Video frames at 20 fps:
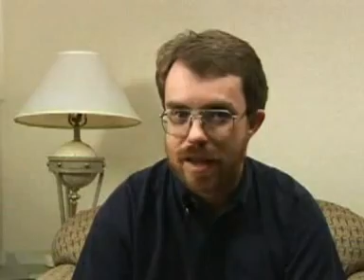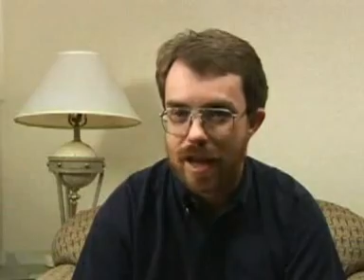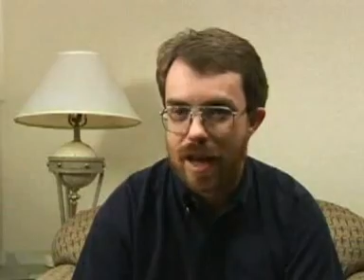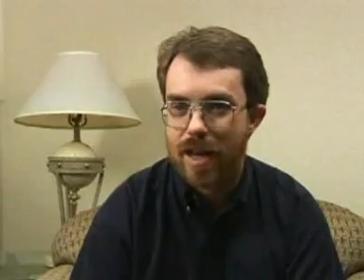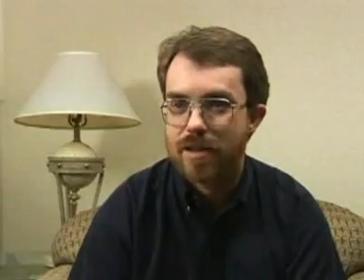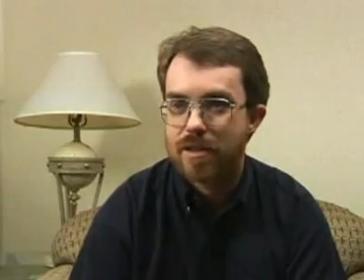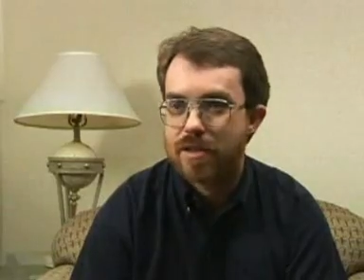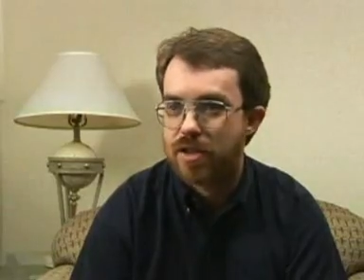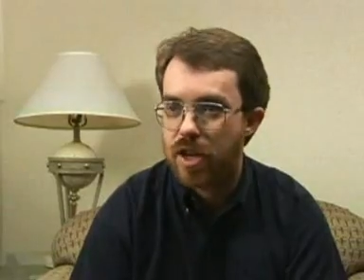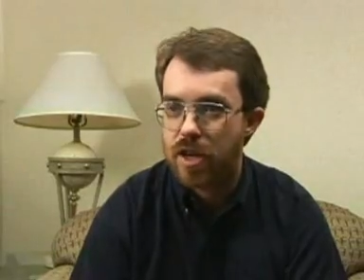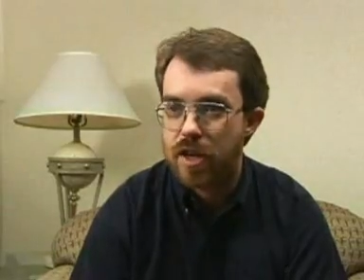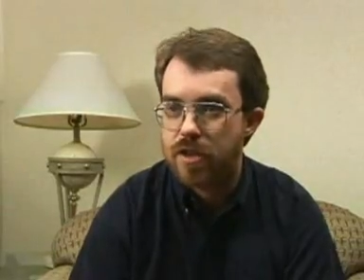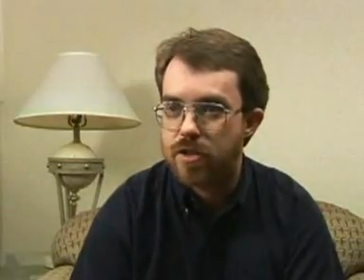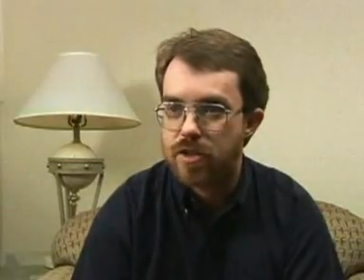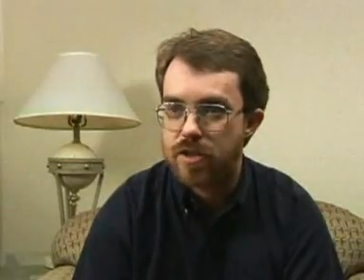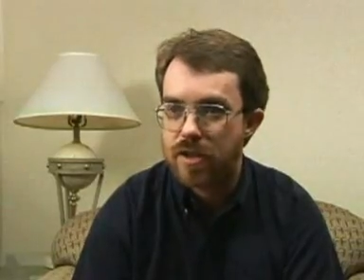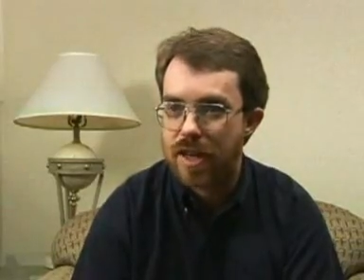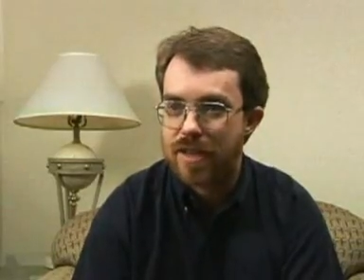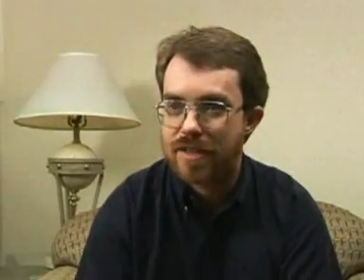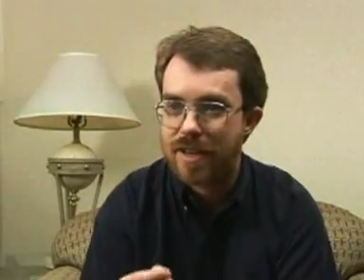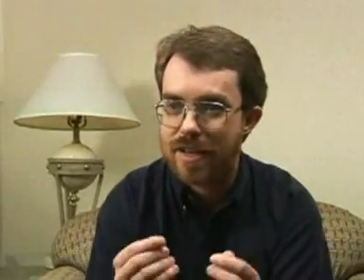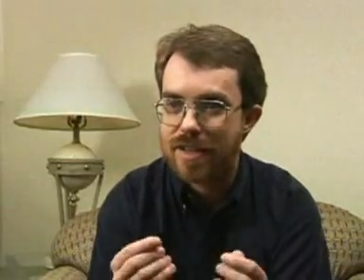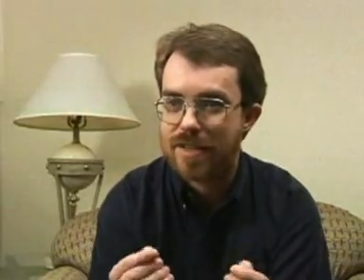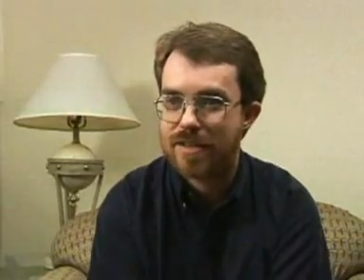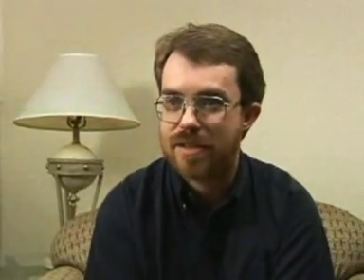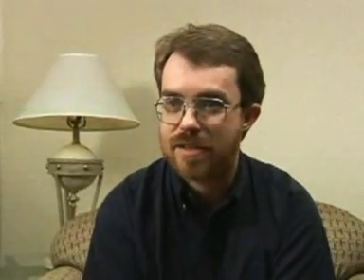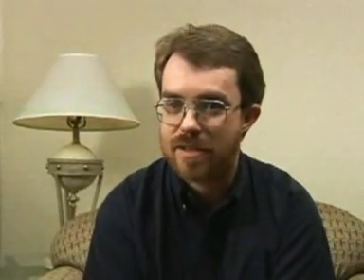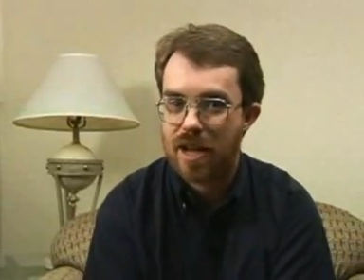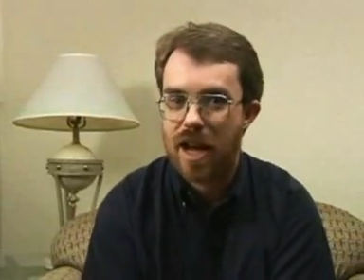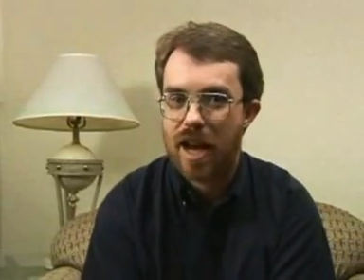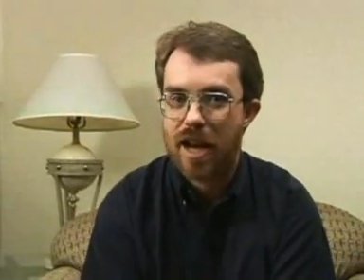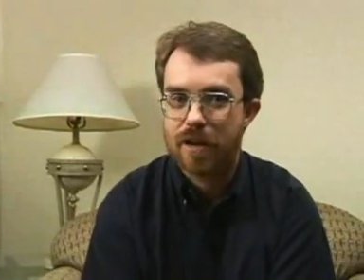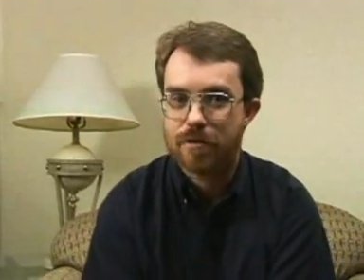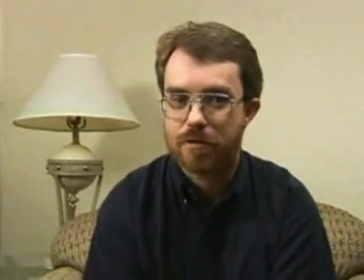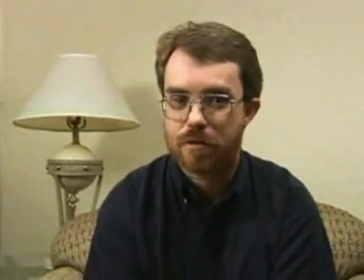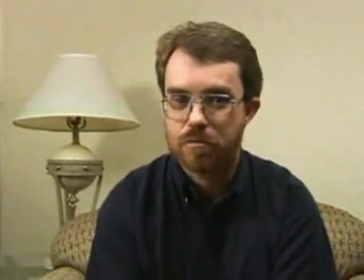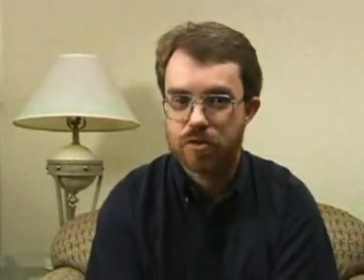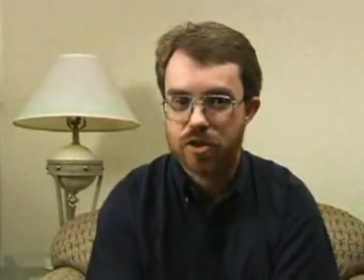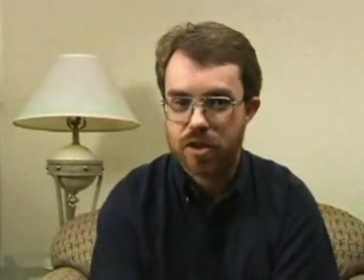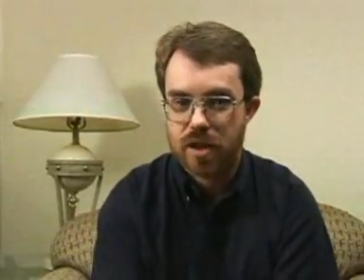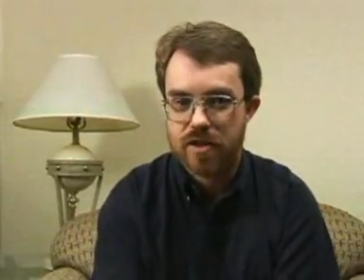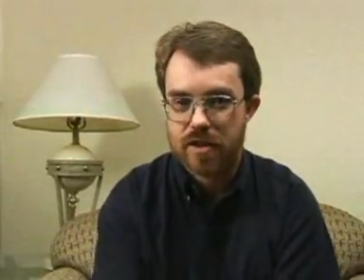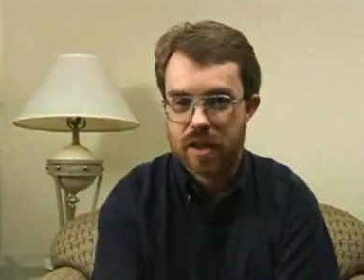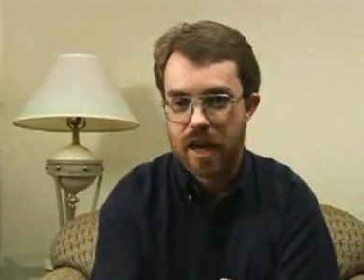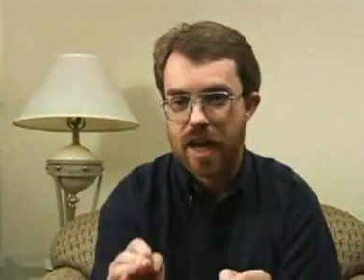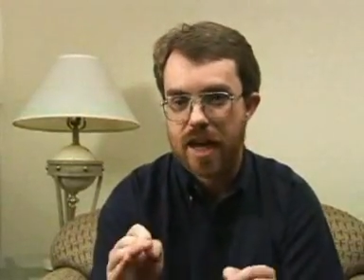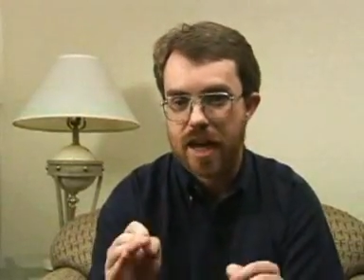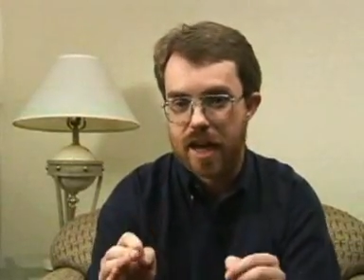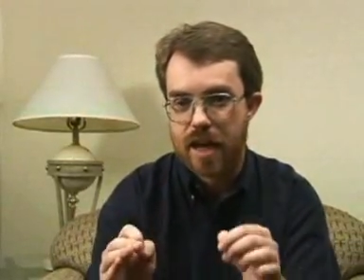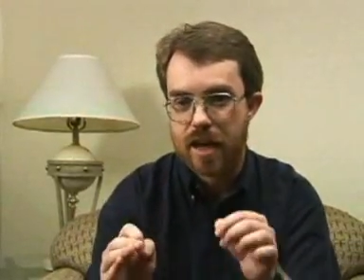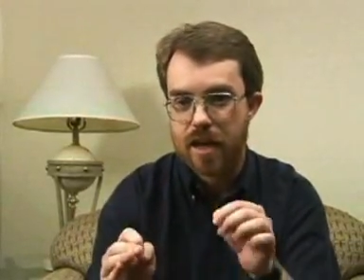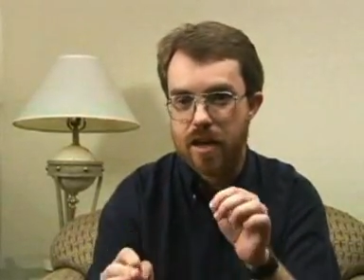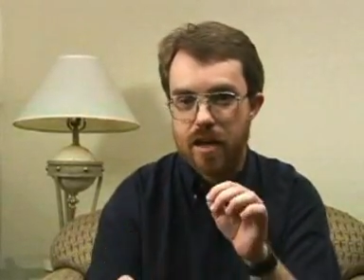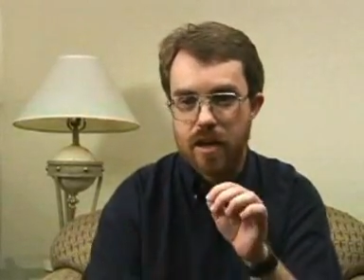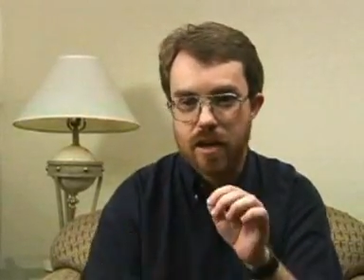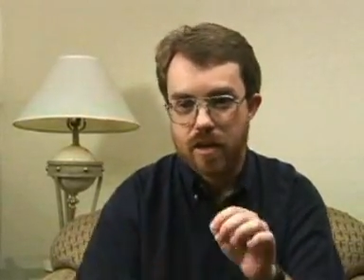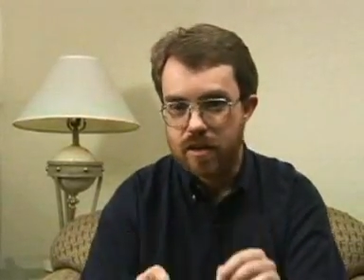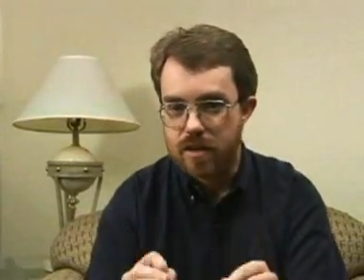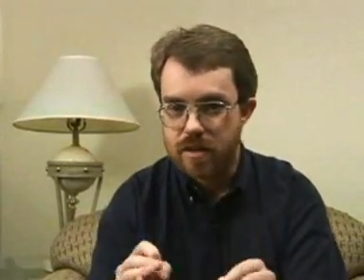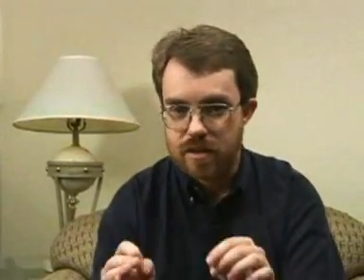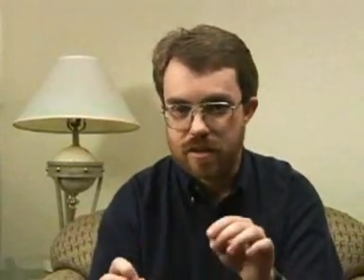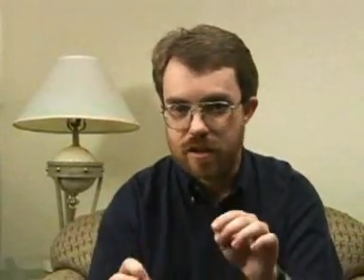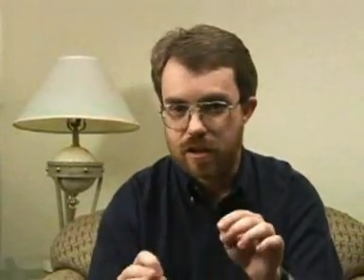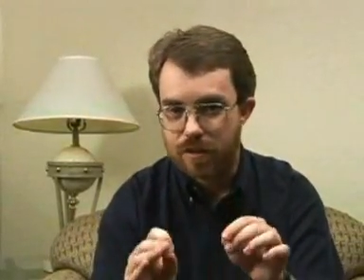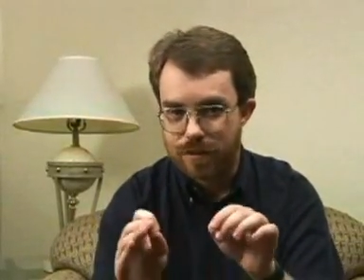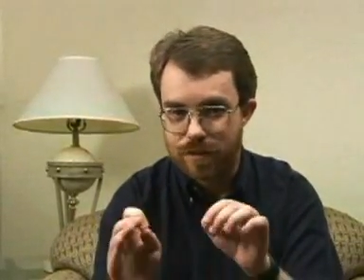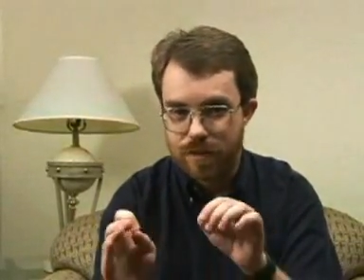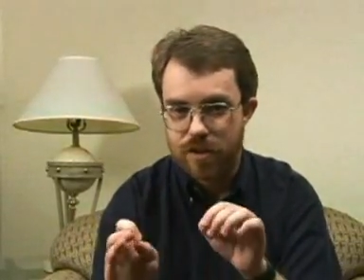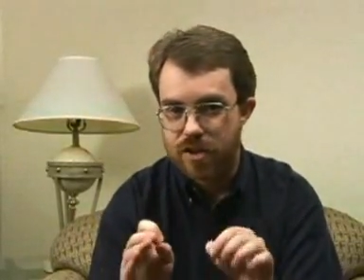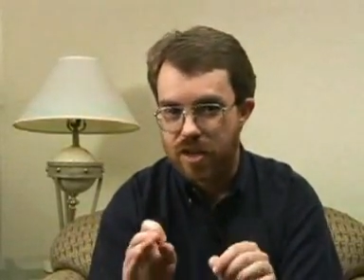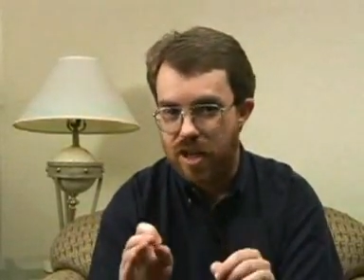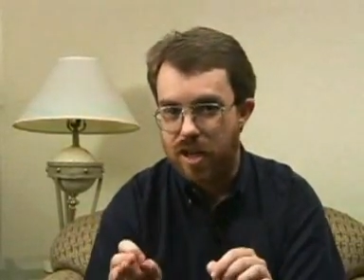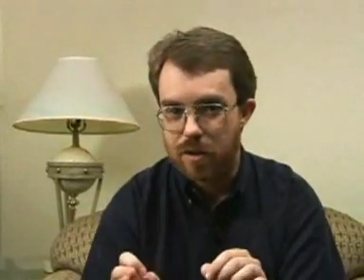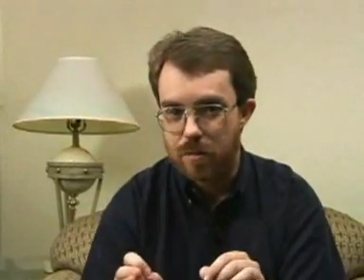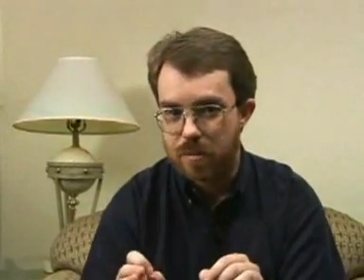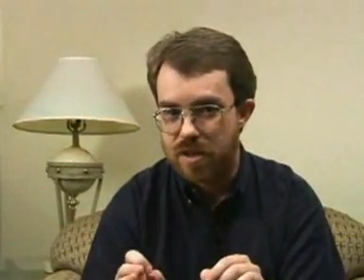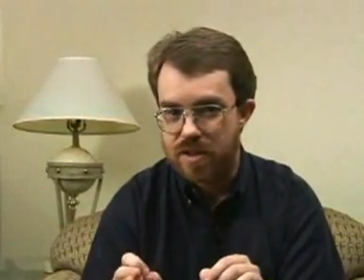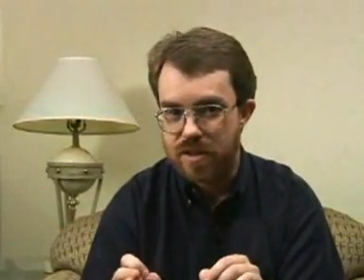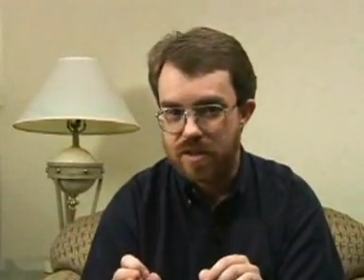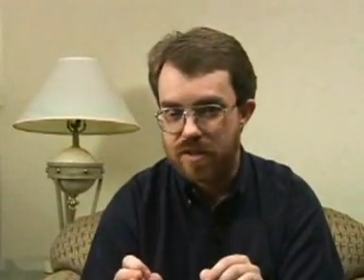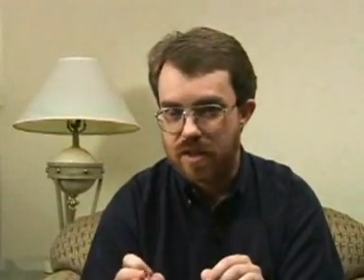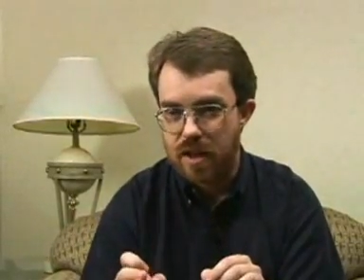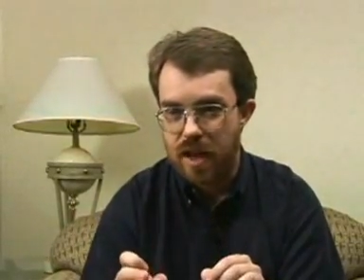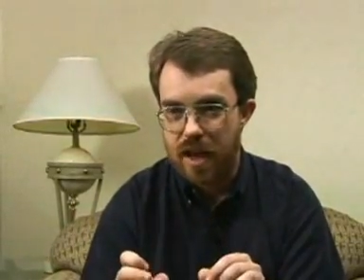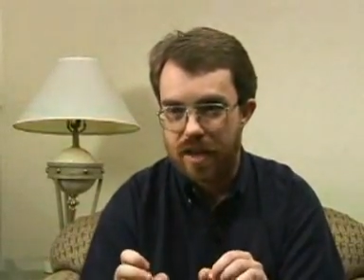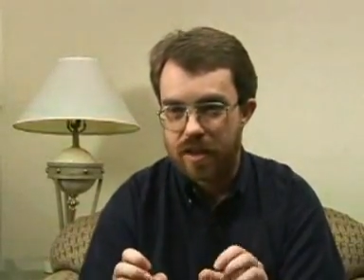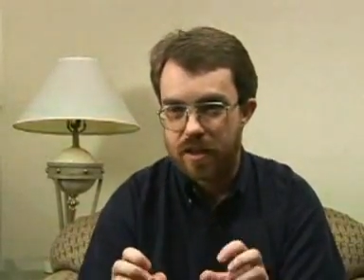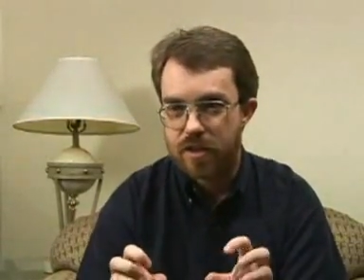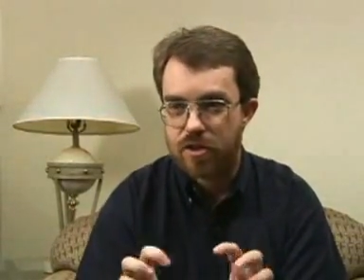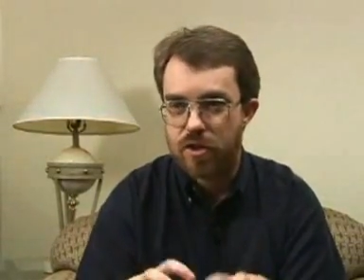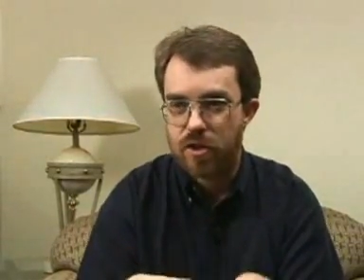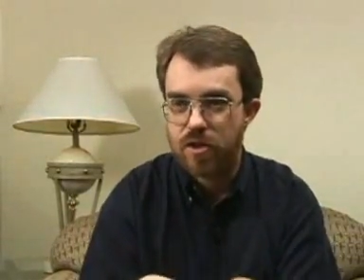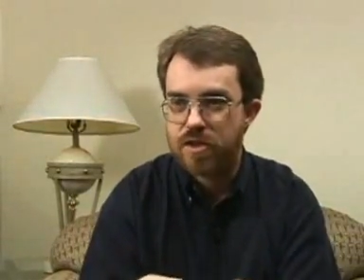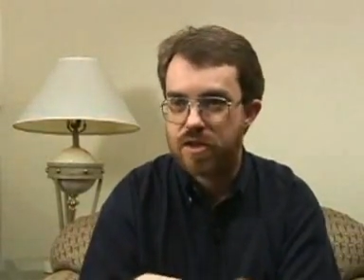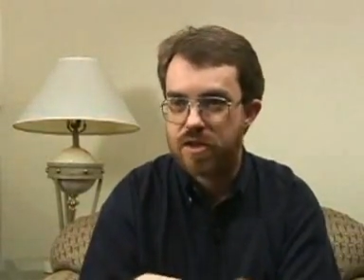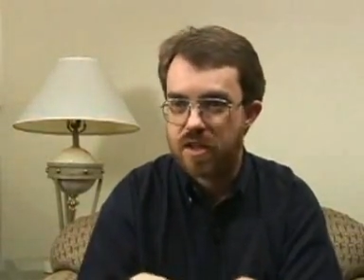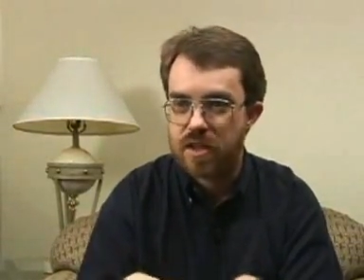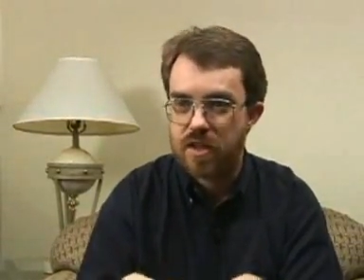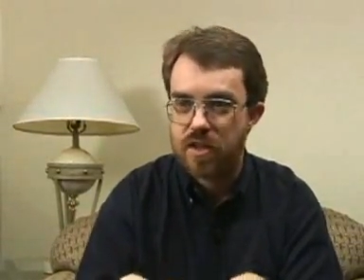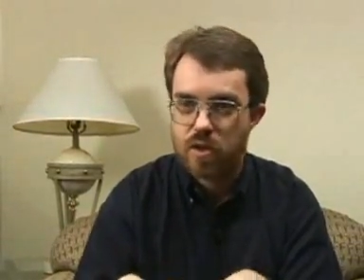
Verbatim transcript: That changes, that takes design from just, hey, this little flagellum is designed and turns it